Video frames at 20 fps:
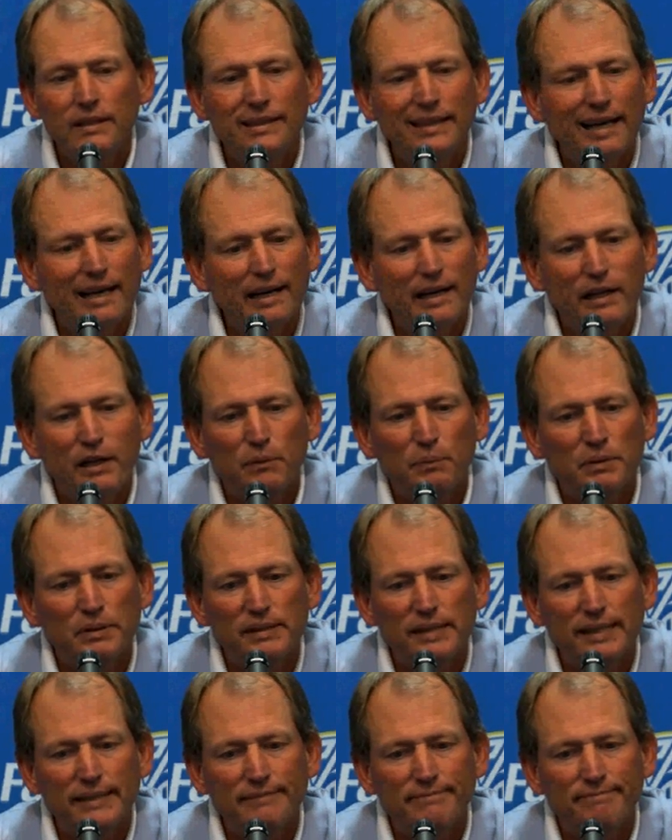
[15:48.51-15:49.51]
Not
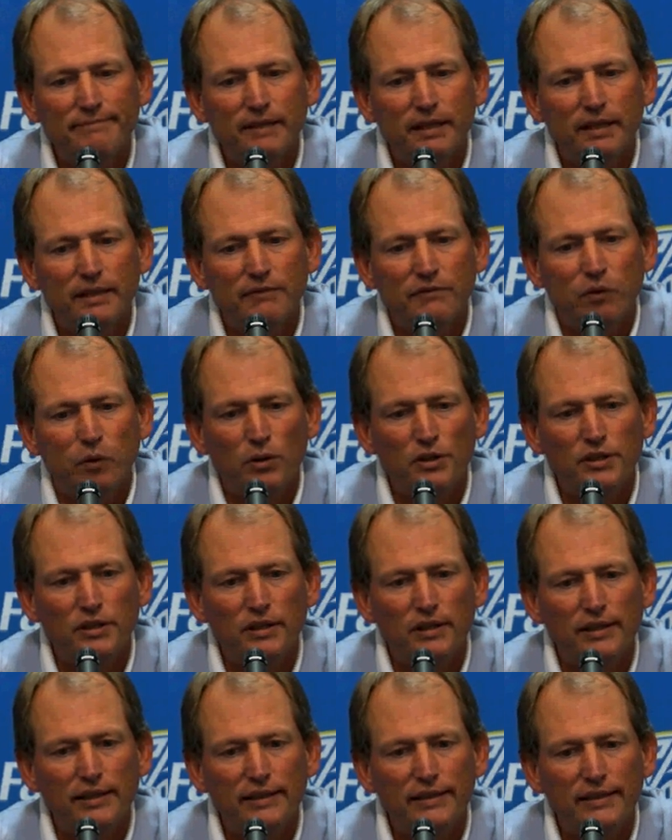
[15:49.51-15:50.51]
100%,
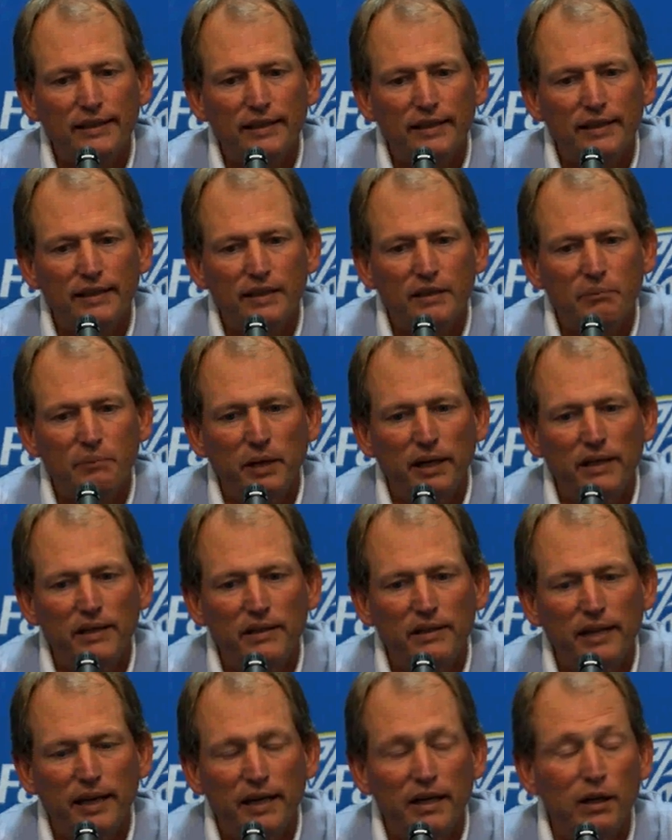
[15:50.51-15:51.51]
unfortunately,
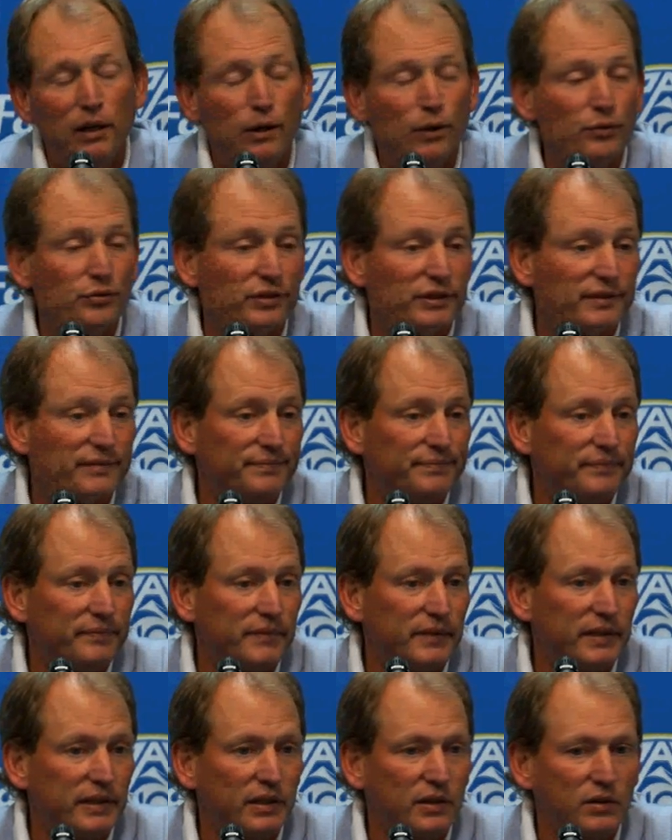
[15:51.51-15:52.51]
but getting closer.
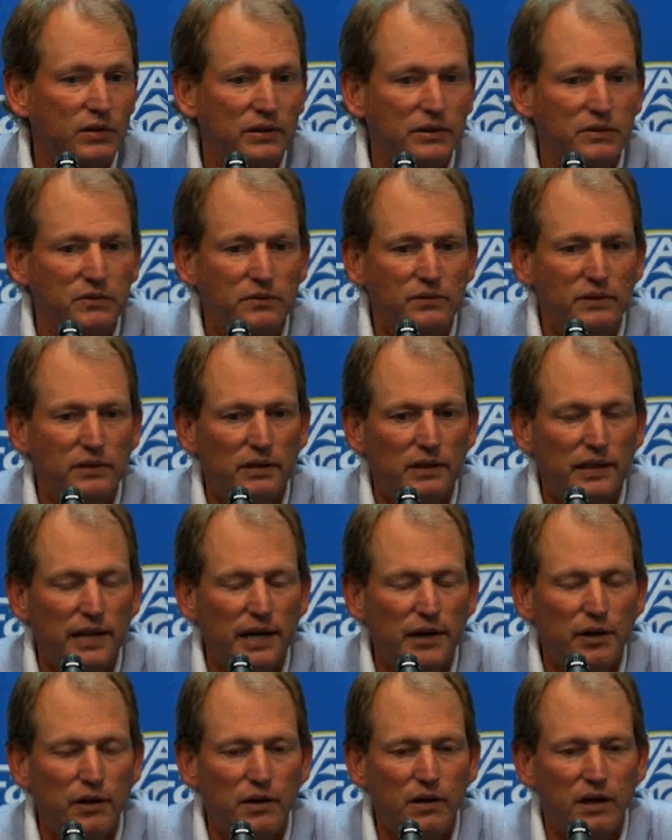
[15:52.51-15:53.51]
You know, he
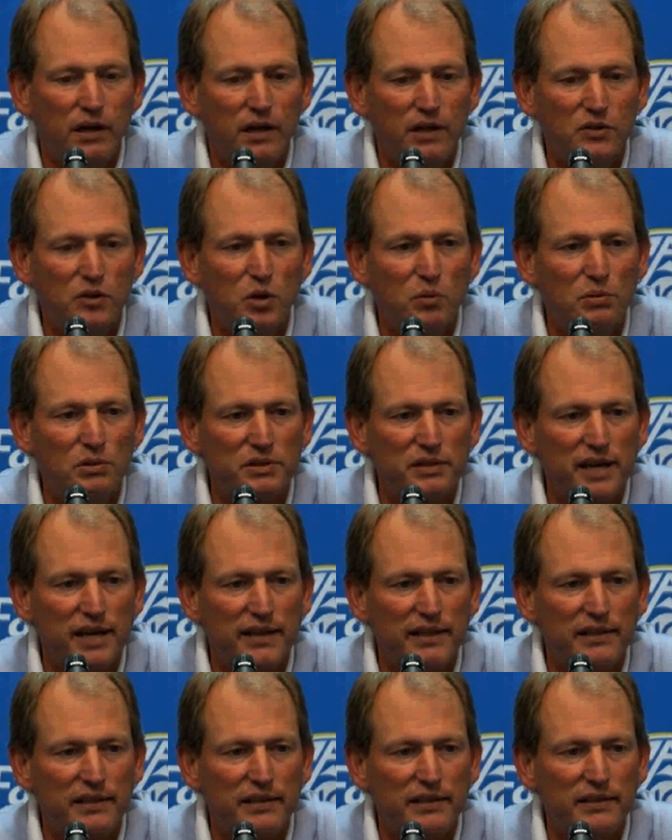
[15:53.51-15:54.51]
got hurt on October
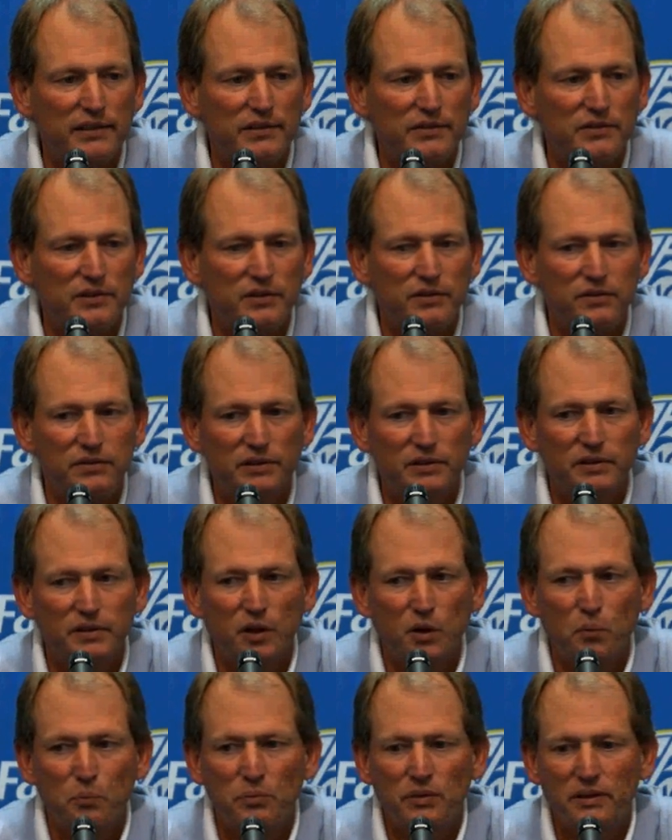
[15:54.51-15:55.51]
2nd, so you'd
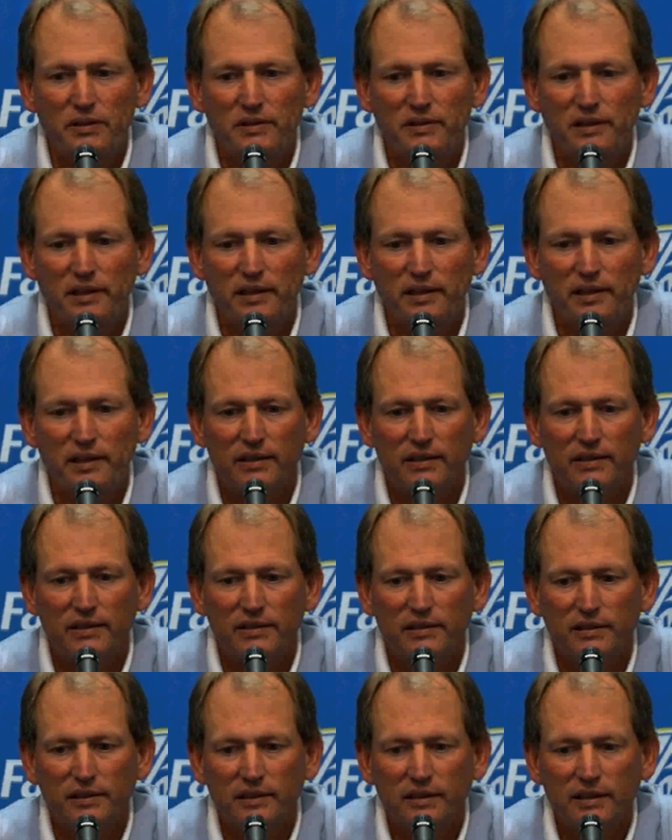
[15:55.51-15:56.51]
hope that
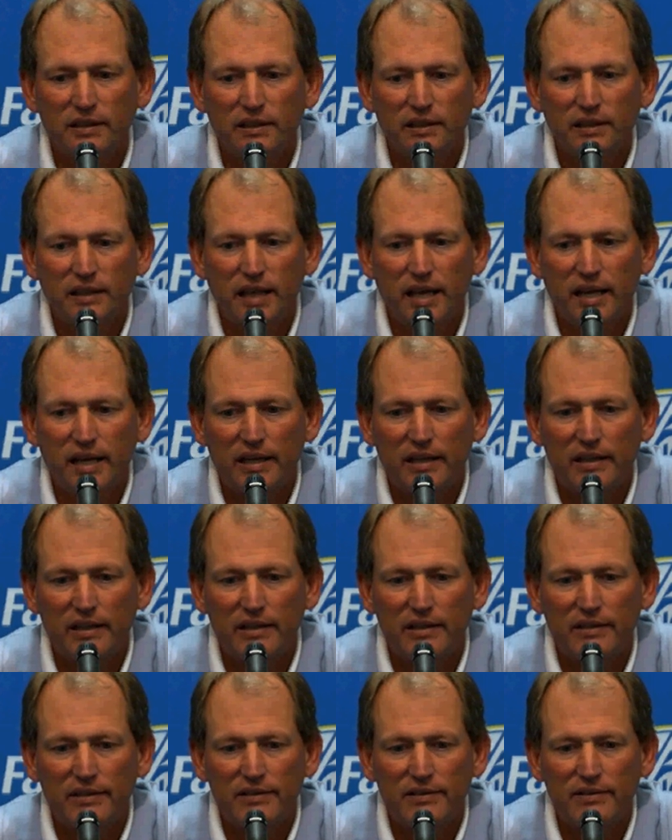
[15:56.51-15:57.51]
he
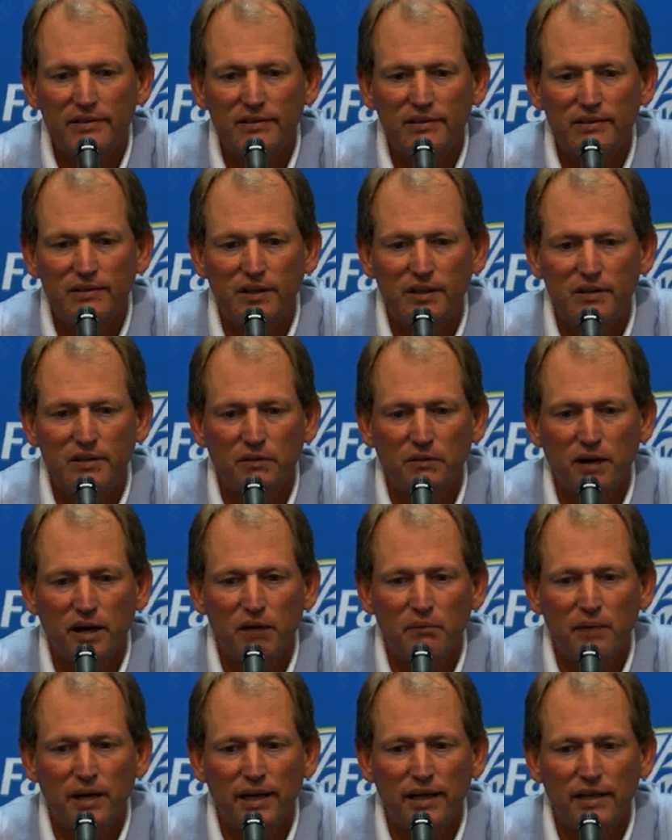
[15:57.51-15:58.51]
can start to
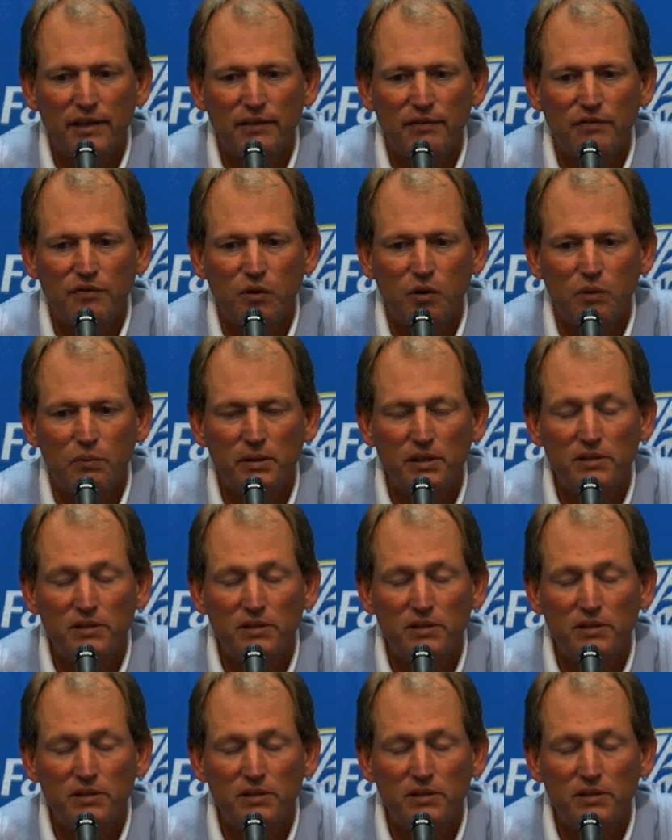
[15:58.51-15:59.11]
round back into form.